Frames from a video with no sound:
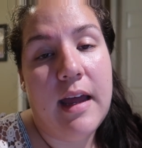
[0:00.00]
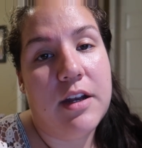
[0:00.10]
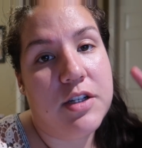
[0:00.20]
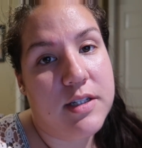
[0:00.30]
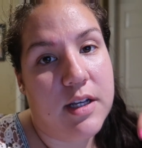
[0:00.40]

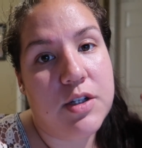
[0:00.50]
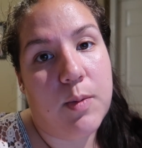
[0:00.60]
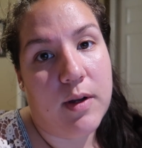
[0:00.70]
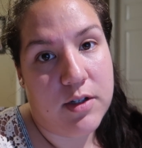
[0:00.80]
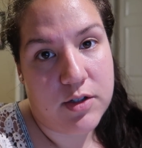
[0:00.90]
And she said she
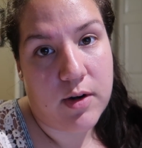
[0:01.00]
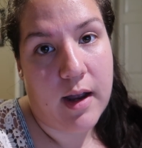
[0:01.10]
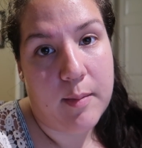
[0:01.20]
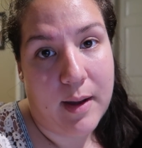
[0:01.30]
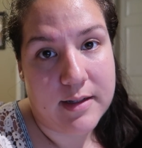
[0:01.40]
wanted to
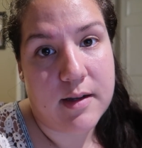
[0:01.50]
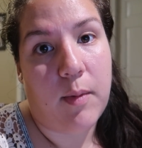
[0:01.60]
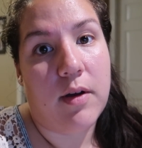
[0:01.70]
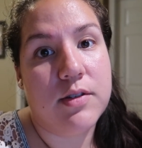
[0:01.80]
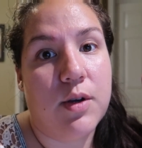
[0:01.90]
try
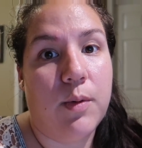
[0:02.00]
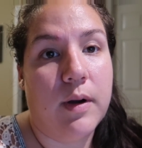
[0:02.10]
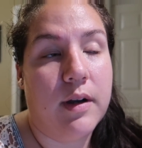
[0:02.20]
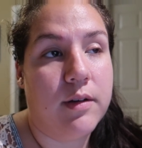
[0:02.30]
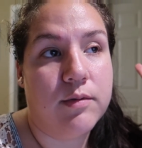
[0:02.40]
basketball. So
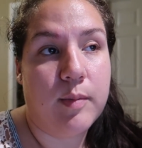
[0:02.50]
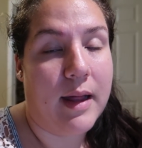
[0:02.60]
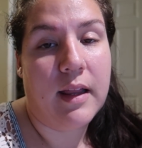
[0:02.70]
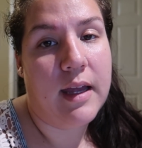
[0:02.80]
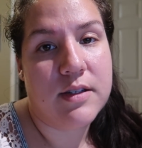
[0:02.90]
we're,
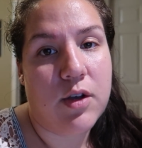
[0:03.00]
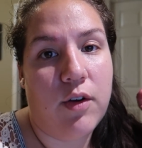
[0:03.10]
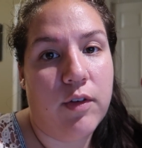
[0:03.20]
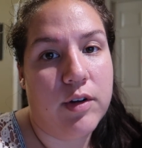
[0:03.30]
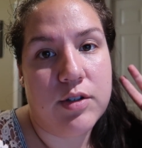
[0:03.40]
ballet is
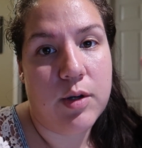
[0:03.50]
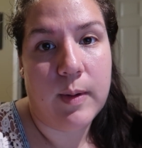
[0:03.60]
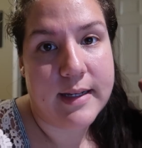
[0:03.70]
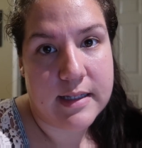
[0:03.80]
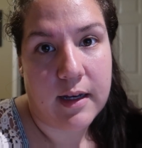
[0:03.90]
over in two
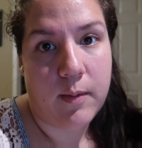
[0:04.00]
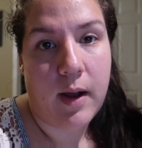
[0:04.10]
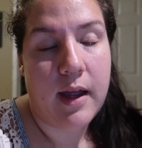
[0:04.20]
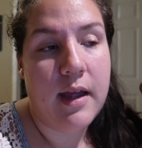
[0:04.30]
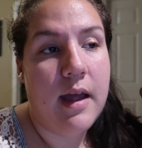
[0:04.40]
weeks
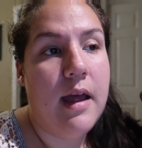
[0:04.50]
anyway.